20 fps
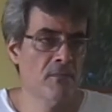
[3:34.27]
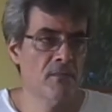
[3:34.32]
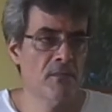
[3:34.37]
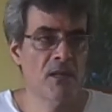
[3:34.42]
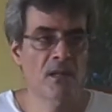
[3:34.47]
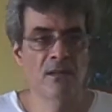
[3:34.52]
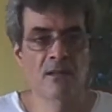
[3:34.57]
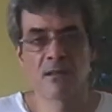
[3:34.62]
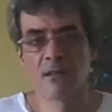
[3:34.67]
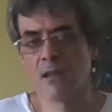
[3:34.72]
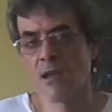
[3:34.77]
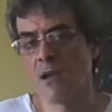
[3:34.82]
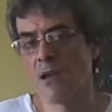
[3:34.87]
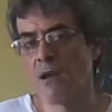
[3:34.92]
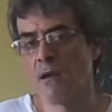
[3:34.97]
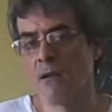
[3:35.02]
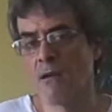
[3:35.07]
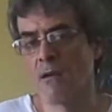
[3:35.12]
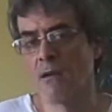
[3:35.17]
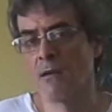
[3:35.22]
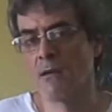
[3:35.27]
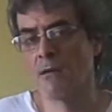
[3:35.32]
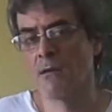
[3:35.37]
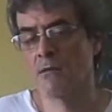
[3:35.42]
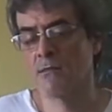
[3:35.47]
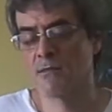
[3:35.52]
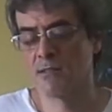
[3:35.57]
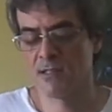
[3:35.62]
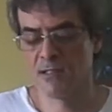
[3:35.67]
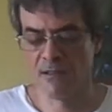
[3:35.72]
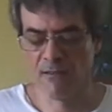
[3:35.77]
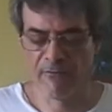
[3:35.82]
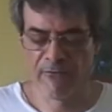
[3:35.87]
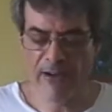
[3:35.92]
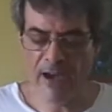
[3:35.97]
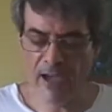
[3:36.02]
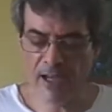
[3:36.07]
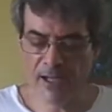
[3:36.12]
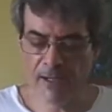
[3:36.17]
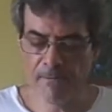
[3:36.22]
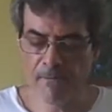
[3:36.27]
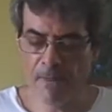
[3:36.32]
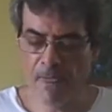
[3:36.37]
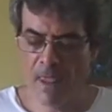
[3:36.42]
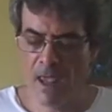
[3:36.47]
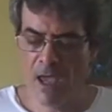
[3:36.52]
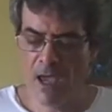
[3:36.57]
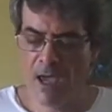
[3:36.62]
they're still fighting,